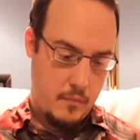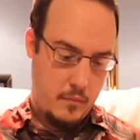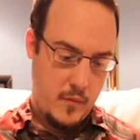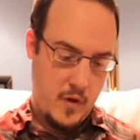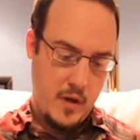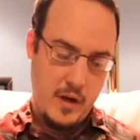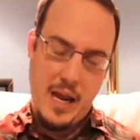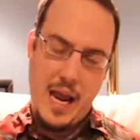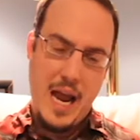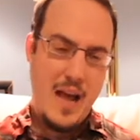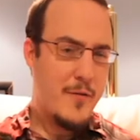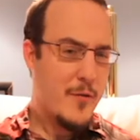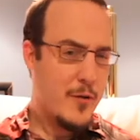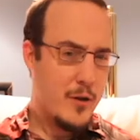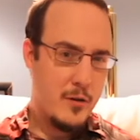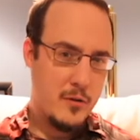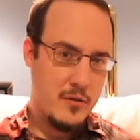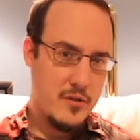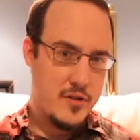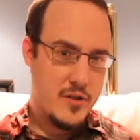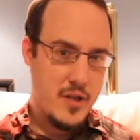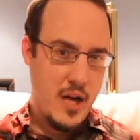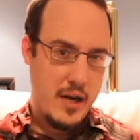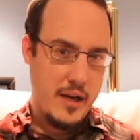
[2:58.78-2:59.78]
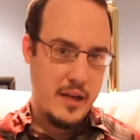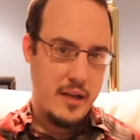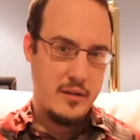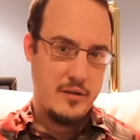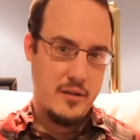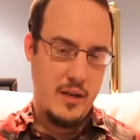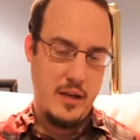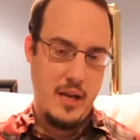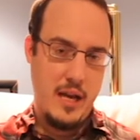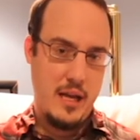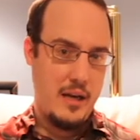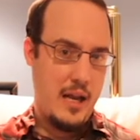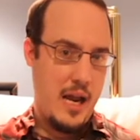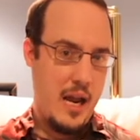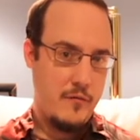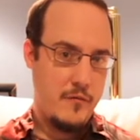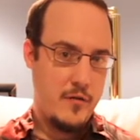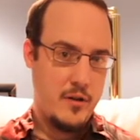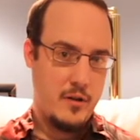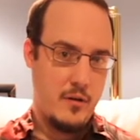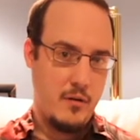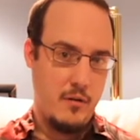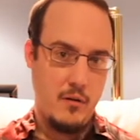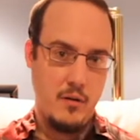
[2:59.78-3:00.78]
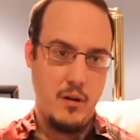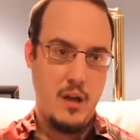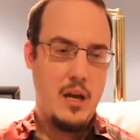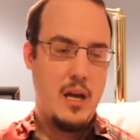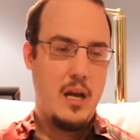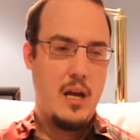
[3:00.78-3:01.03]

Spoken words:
Ethical studies and ethical